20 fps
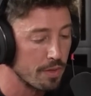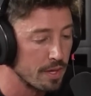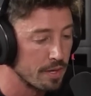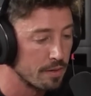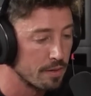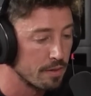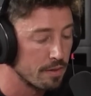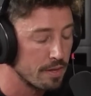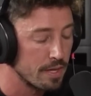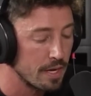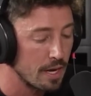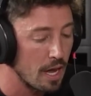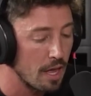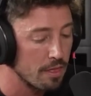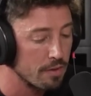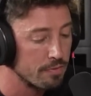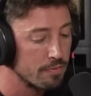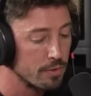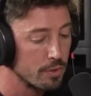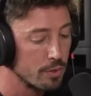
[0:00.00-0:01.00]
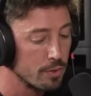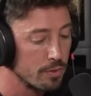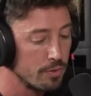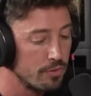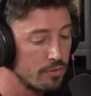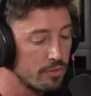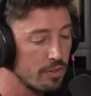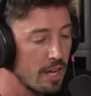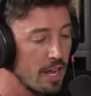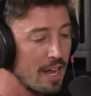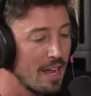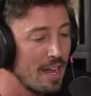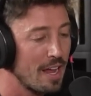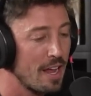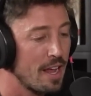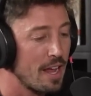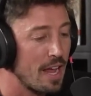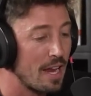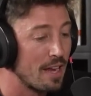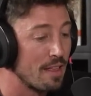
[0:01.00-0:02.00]
than, than other foods.
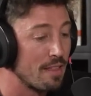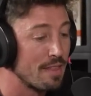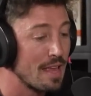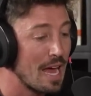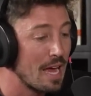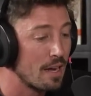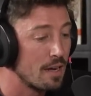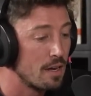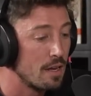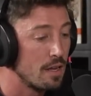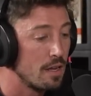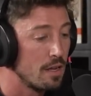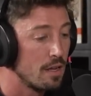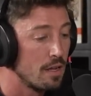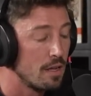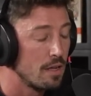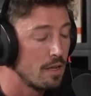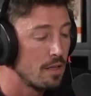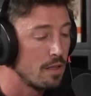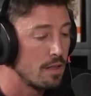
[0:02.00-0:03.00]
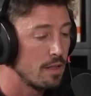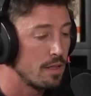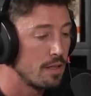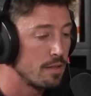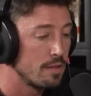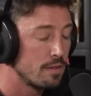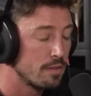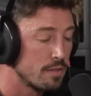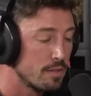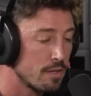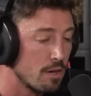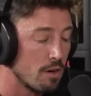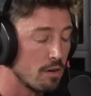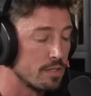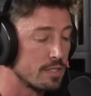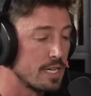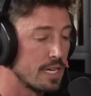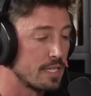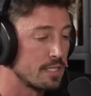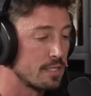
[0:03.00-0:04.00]
And in that
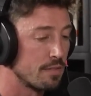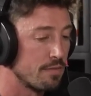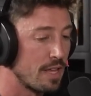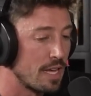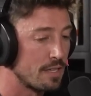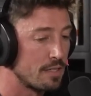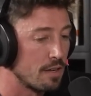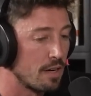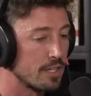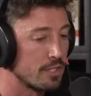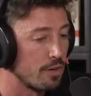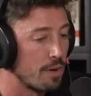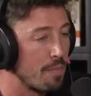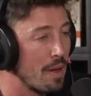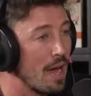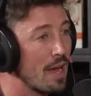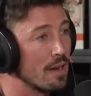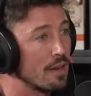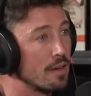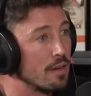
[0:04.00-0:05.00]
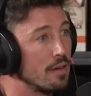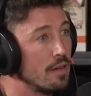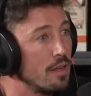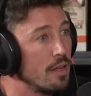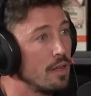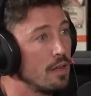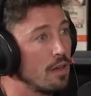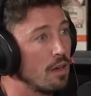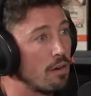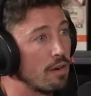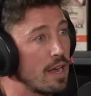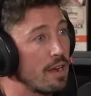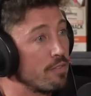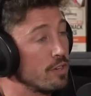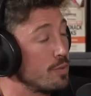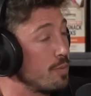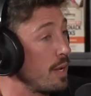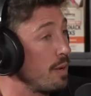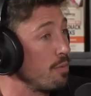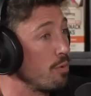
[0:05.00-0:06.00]
context of that dietary pattern, on
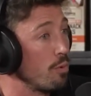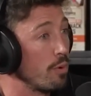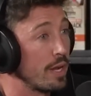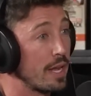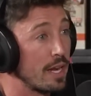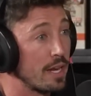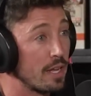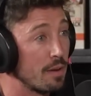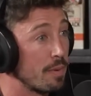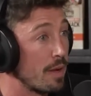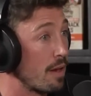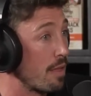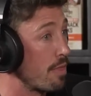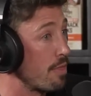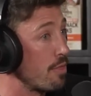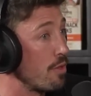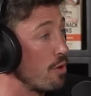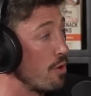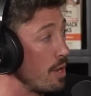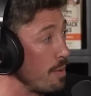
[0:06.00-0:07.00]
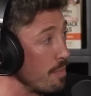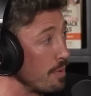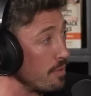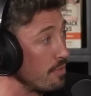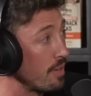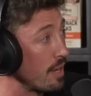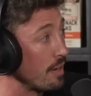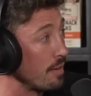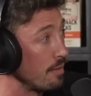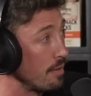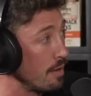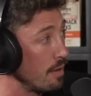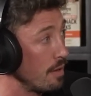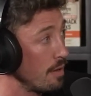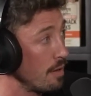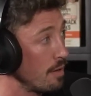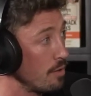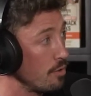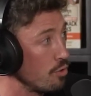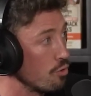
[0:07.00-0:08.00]
average, people were getting about a 30%
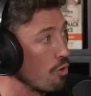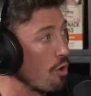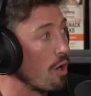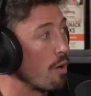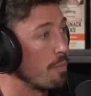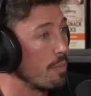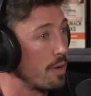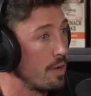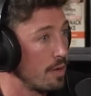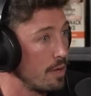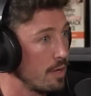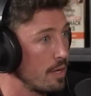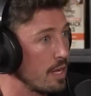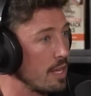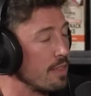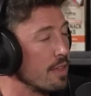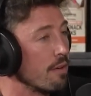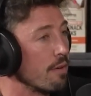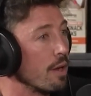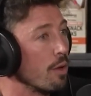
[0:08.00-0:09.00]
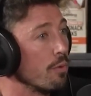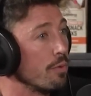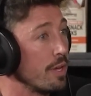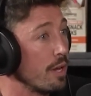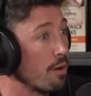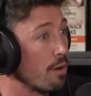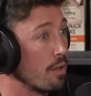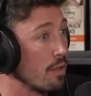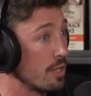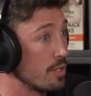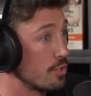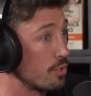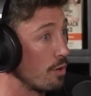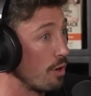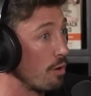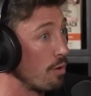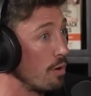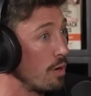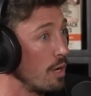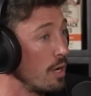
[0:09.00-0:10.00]
drop in their LDL
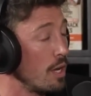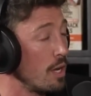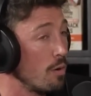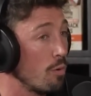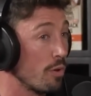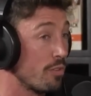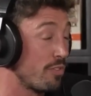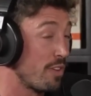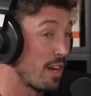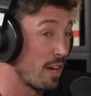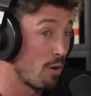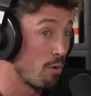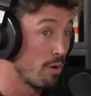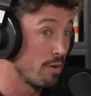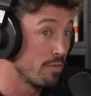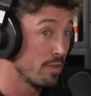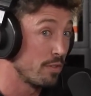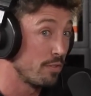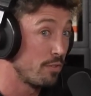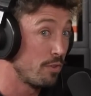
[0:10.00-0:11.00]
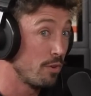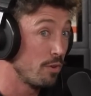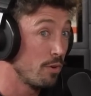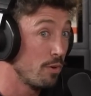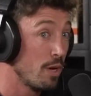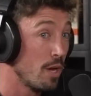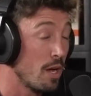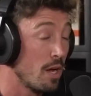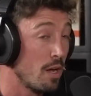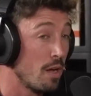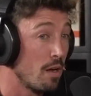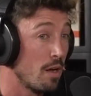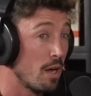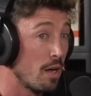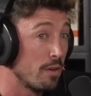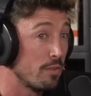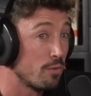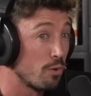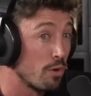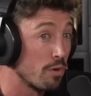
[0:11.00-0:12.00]
cholesterol. What's that equivalent to?
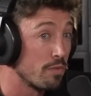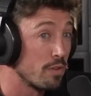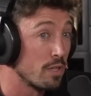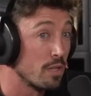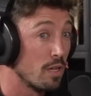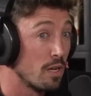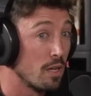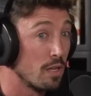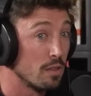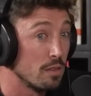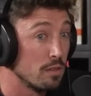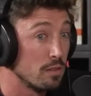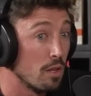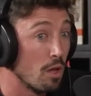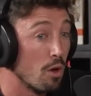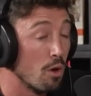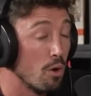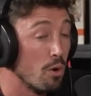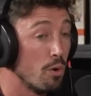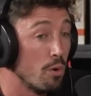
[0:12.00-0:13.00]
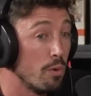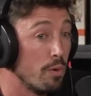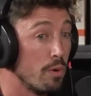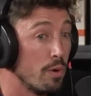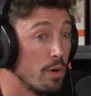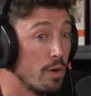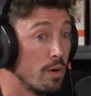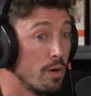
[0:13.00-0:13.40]
Sort of a, a low